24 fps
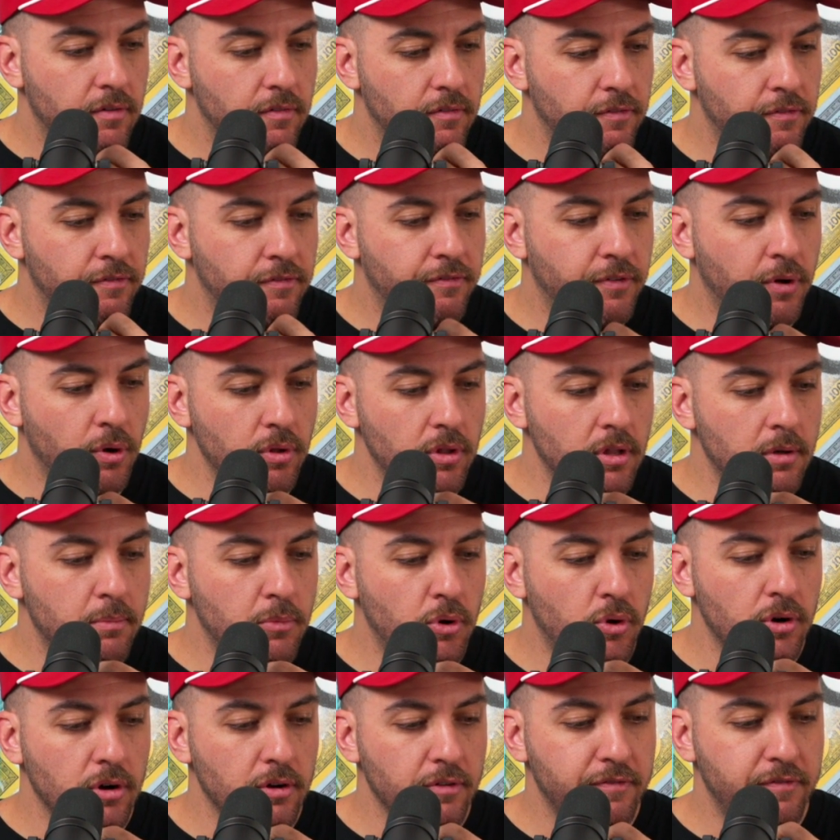
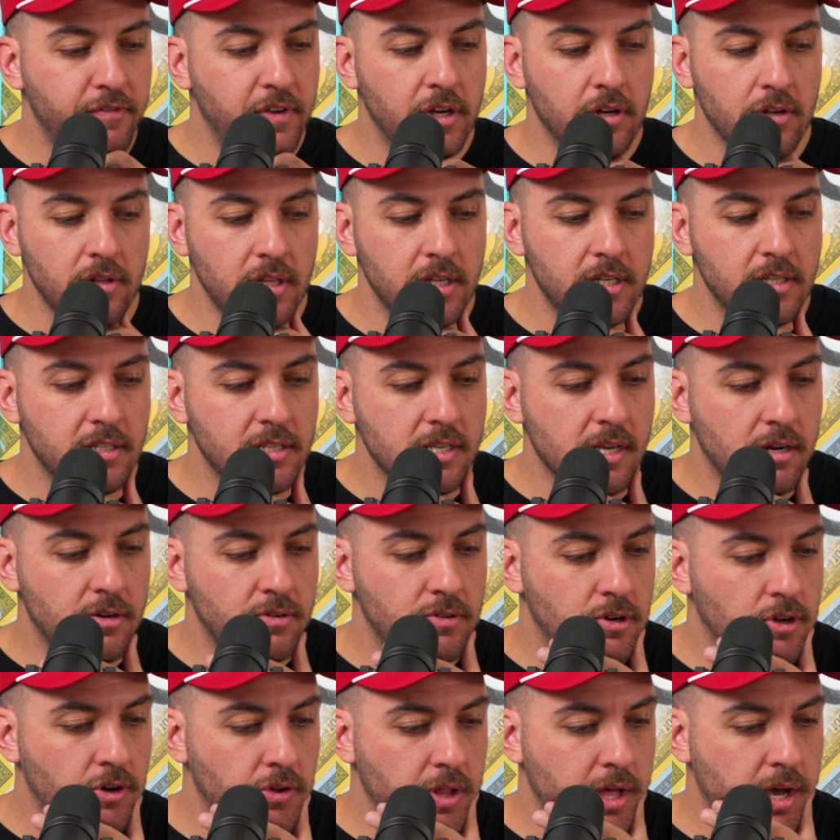Folamore, Fearless, I don't
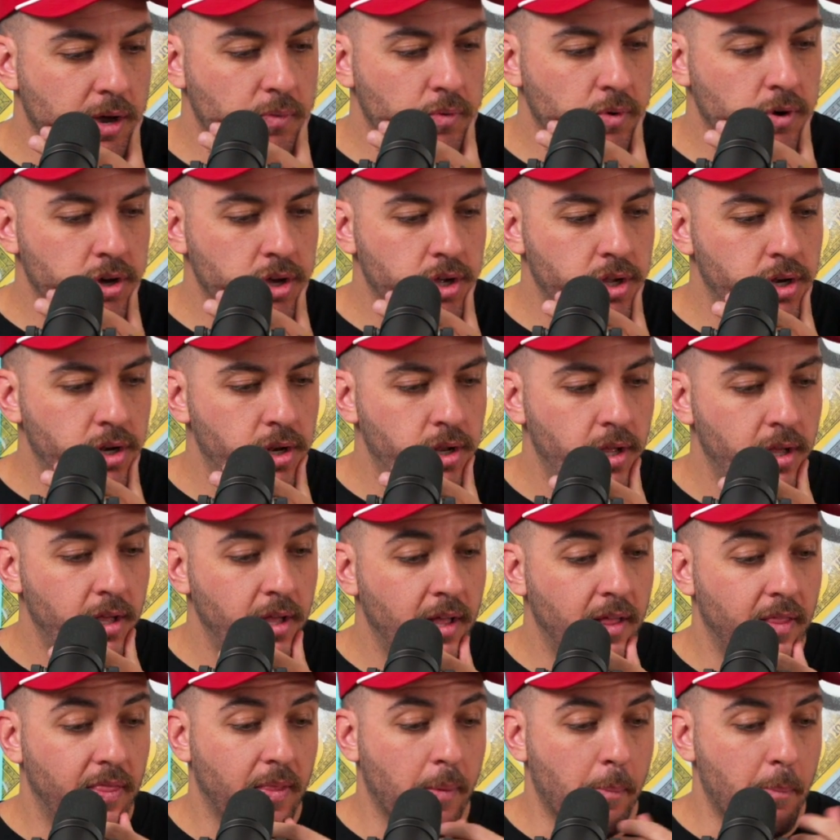know that one.
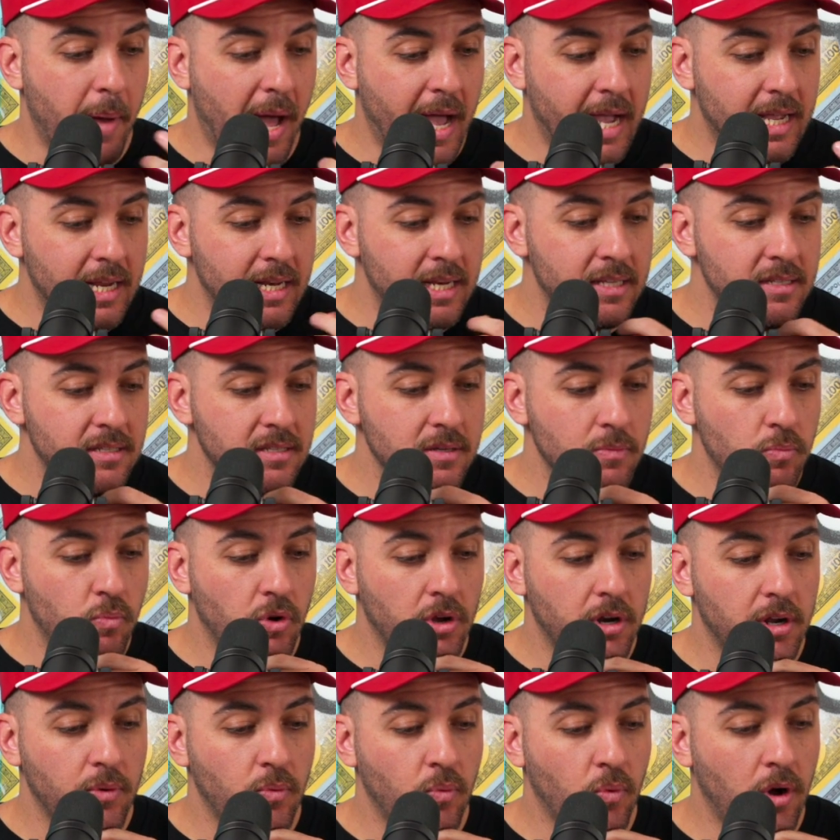The Mechanism,
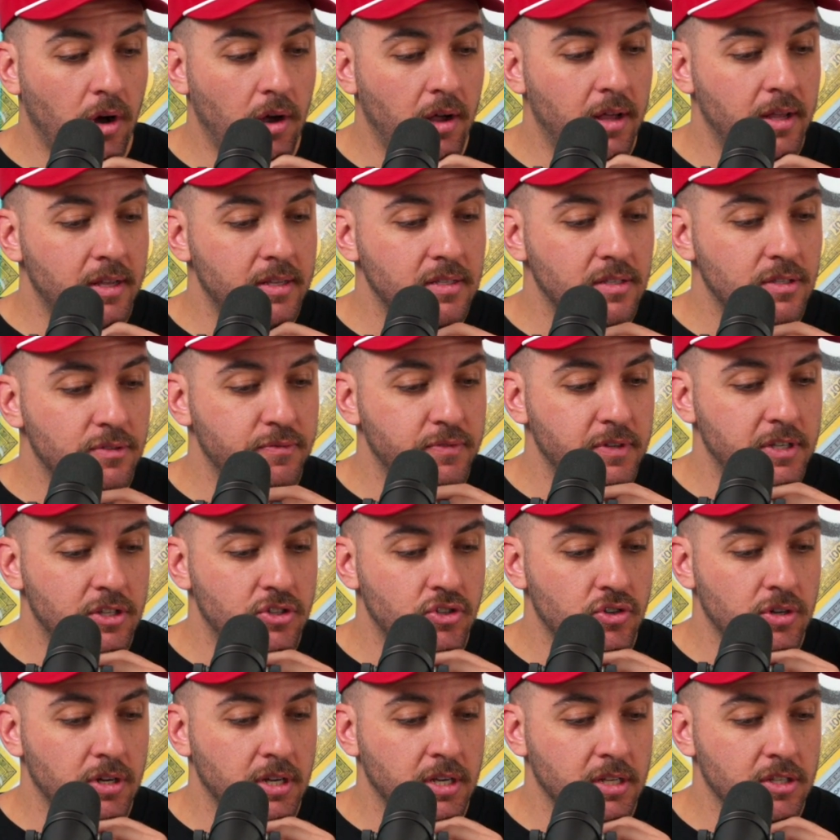What It Was,
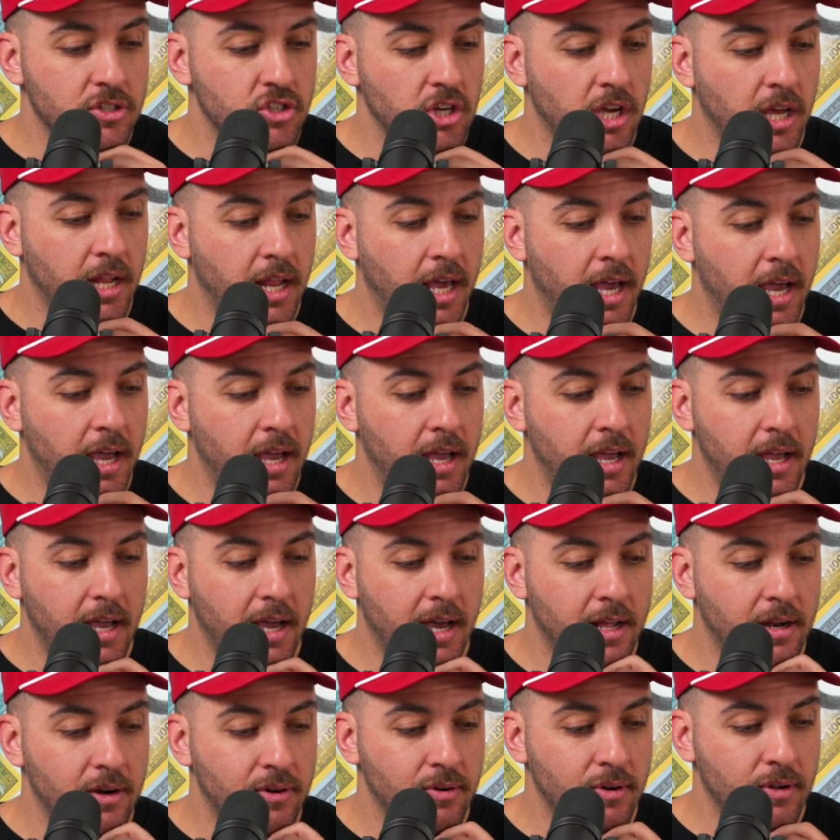featuring Jade,
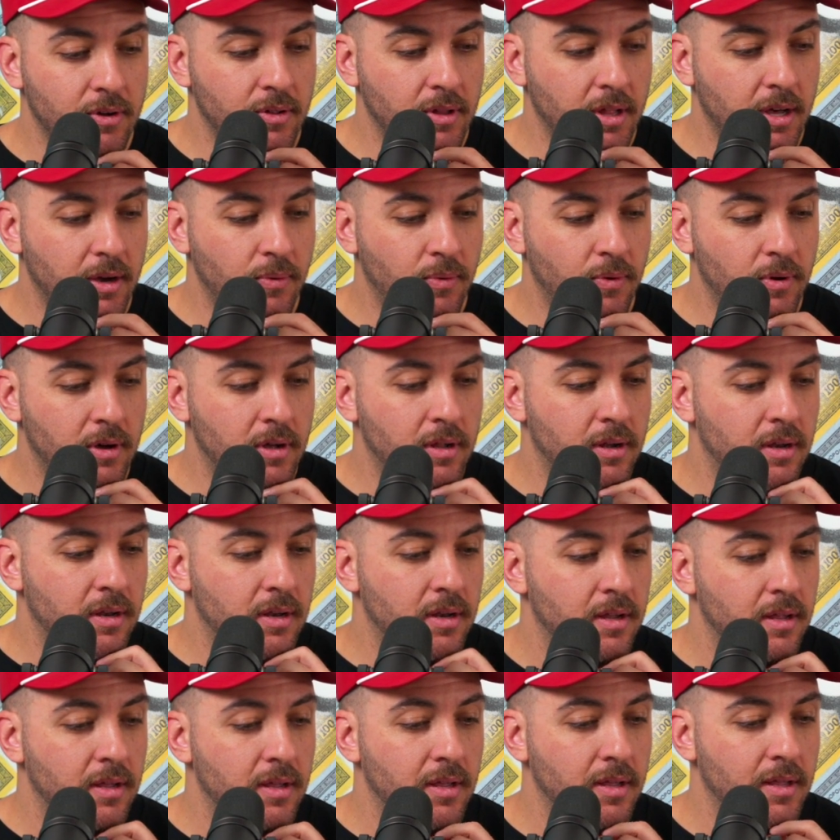I don't know that one.
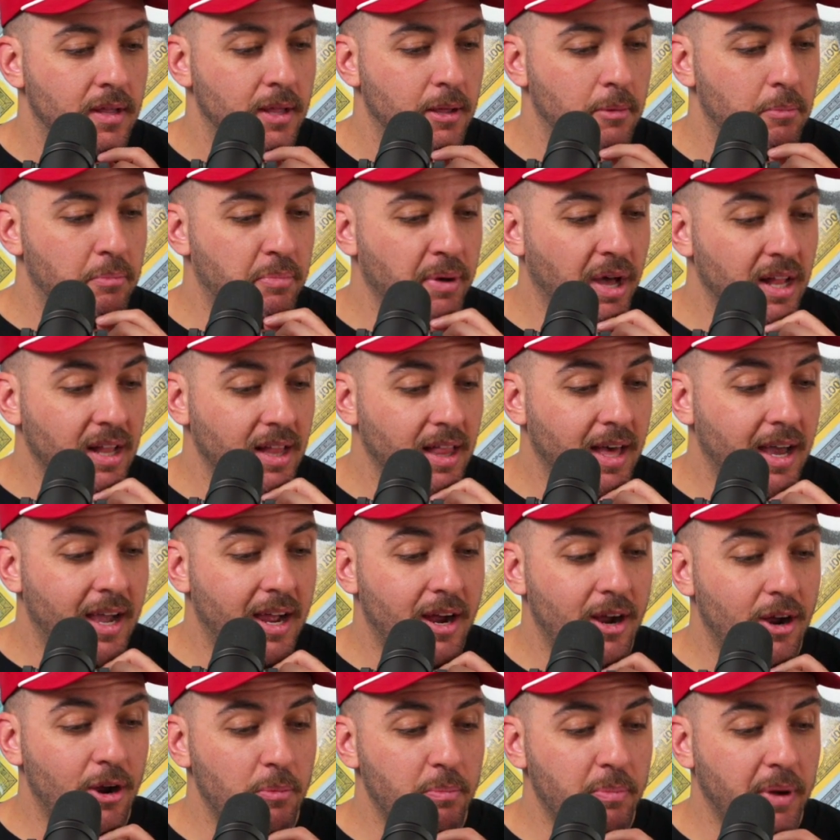Bel
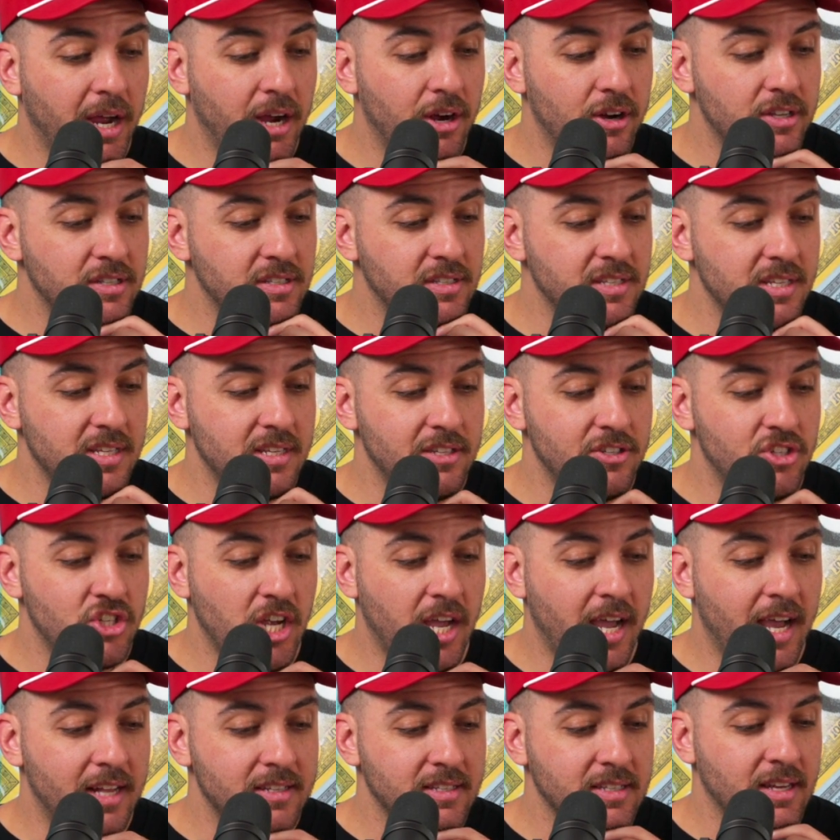Air, Paris City
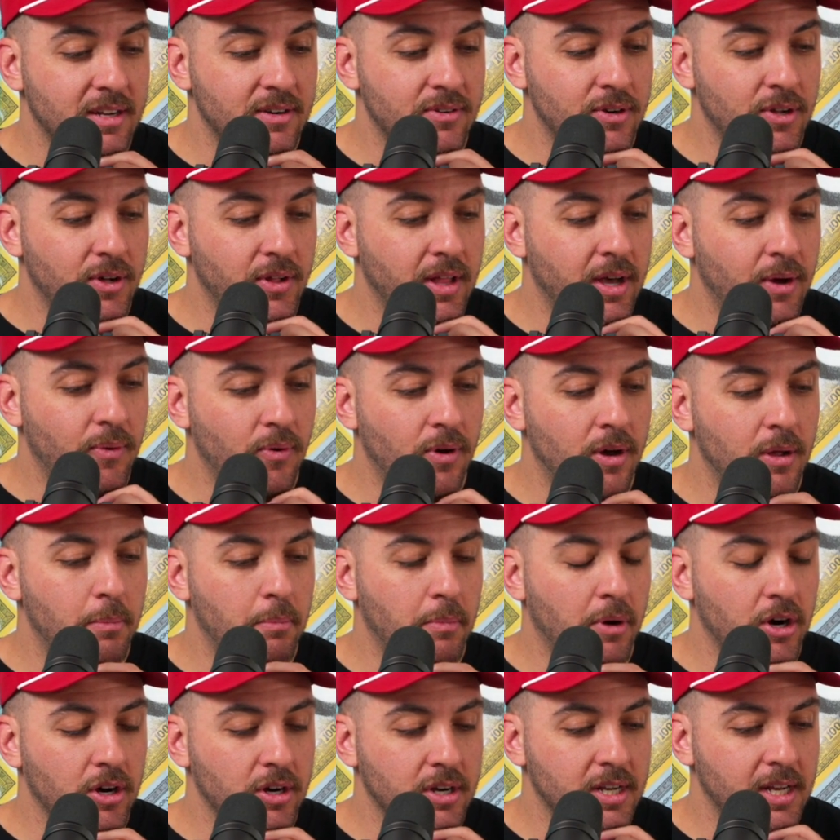Jazz, I don't know that one.
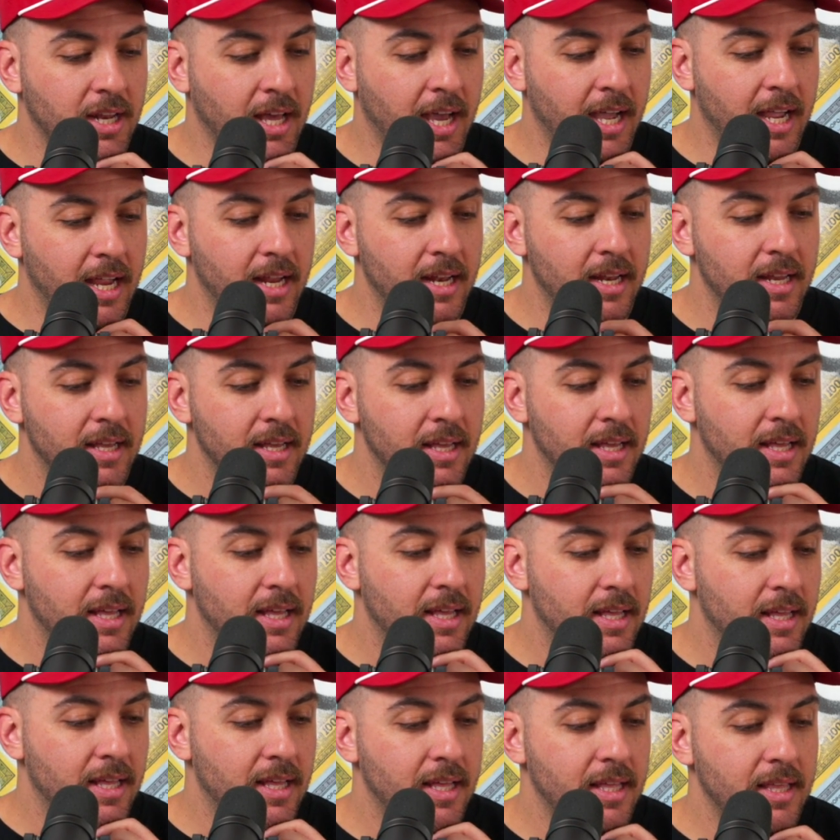Mark Knight,
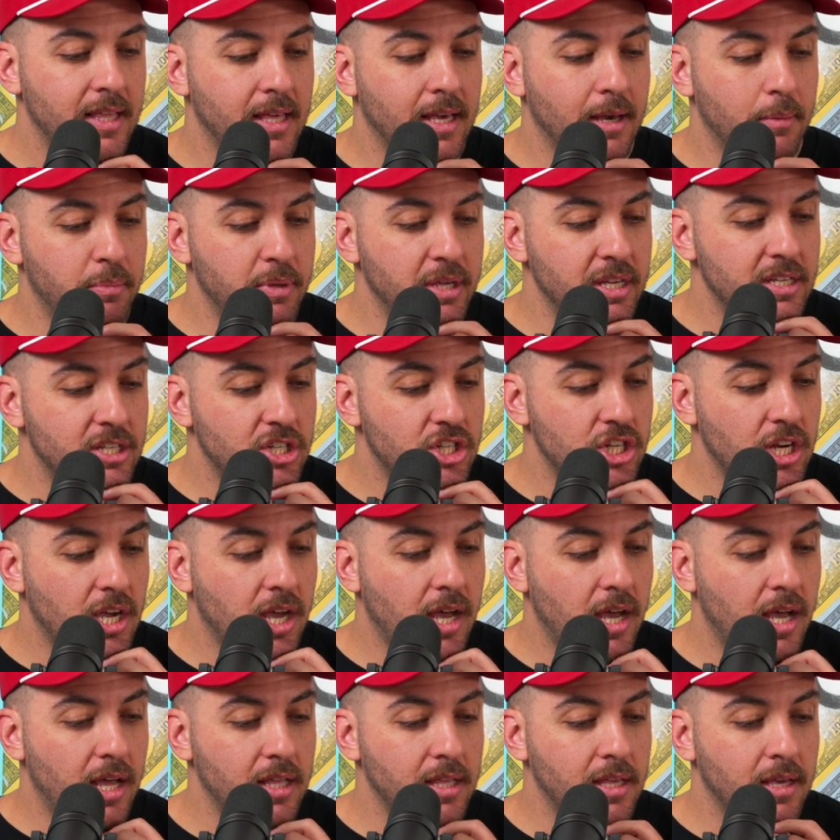
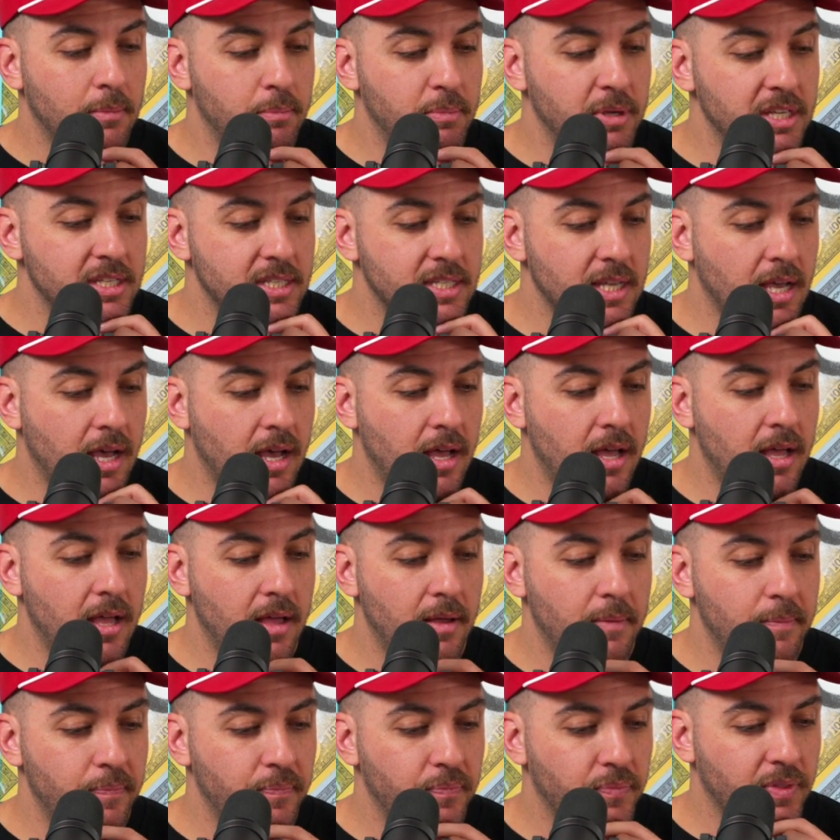Yabisa,
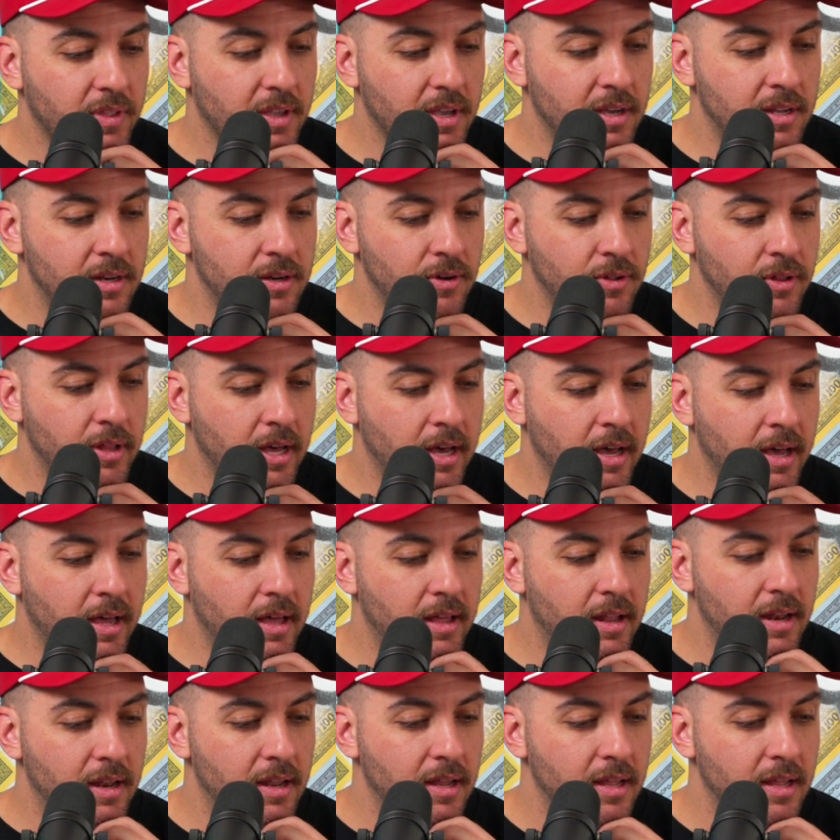I know that.